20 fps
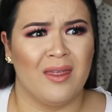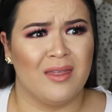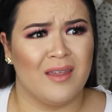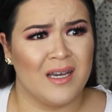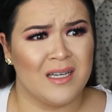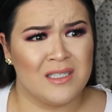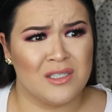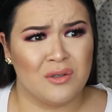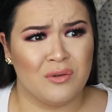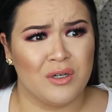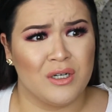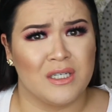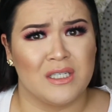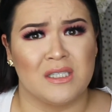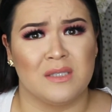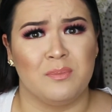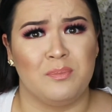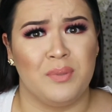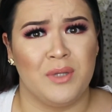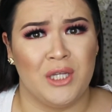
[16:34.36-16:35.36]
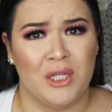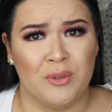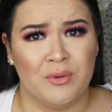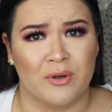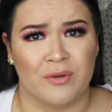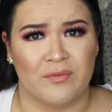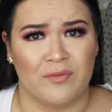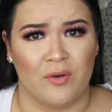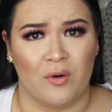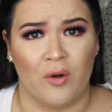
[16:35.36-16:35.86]
That store is
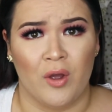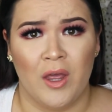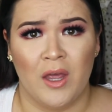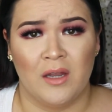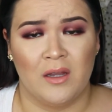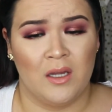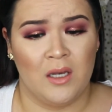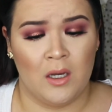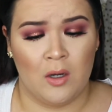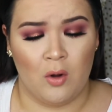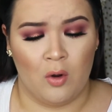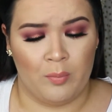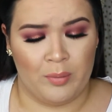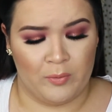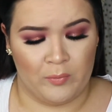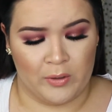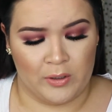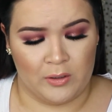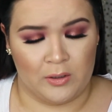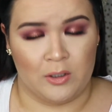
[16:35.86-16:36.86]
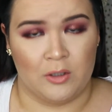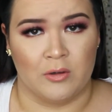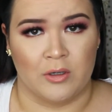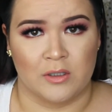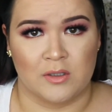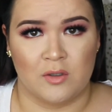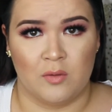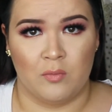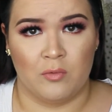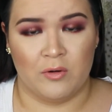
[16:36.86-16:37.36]
beautiful. They need to open one in New
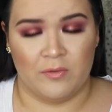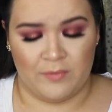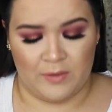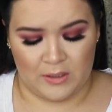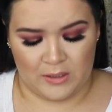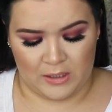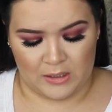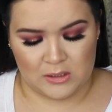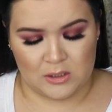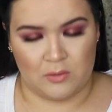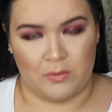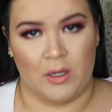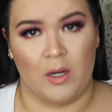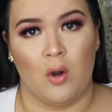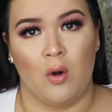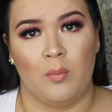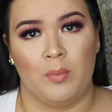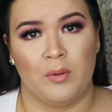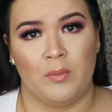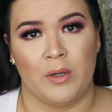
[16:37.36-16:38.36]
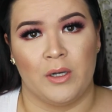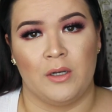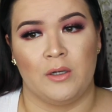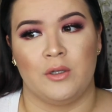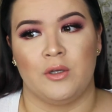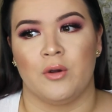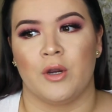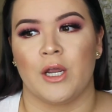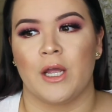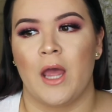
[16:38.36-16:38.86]
York. So Morphe, get to it. Open one in
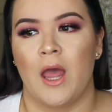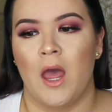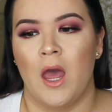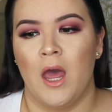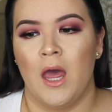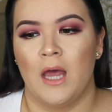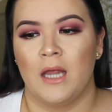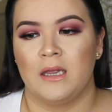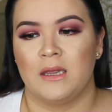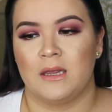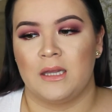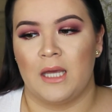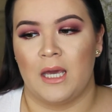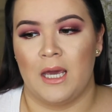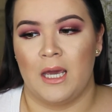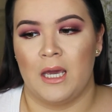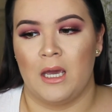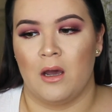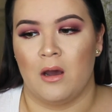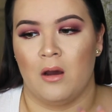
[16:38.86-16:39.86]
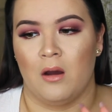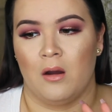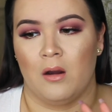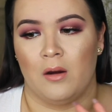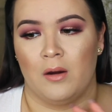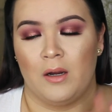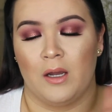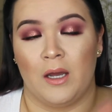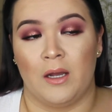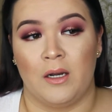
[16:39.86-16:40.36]
New York. They
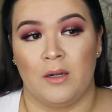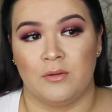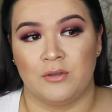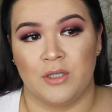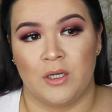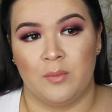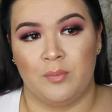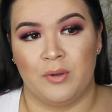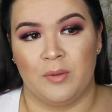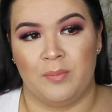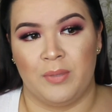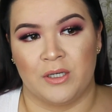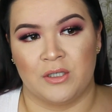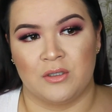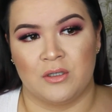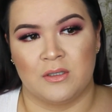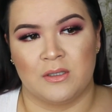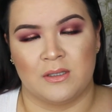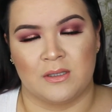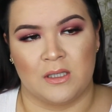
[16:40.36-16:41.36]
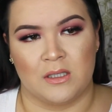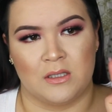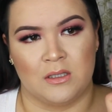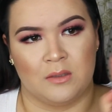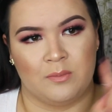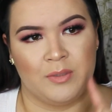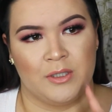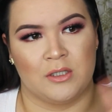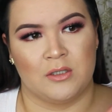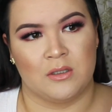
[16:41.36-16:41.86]
are, I know, try to put pictures because I
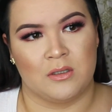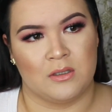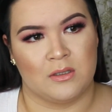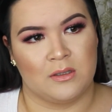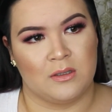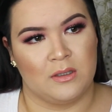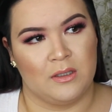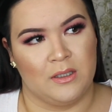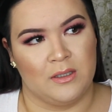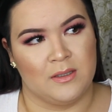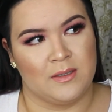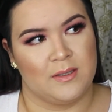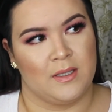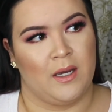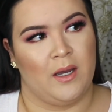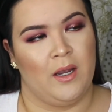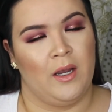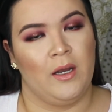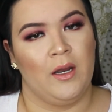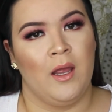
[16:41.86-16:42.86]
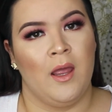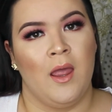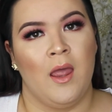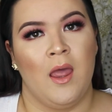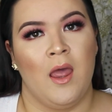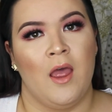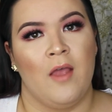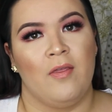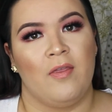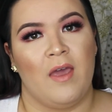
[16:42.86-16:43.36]
took pictures inside.
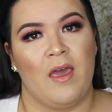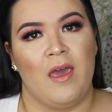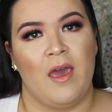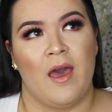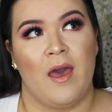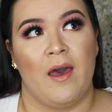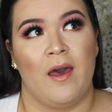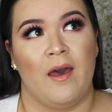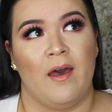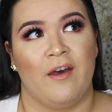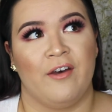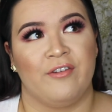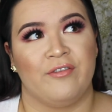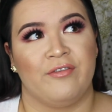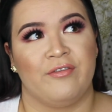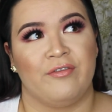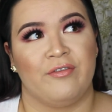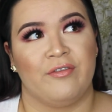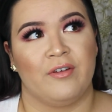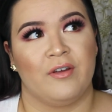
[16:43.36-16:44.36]
They have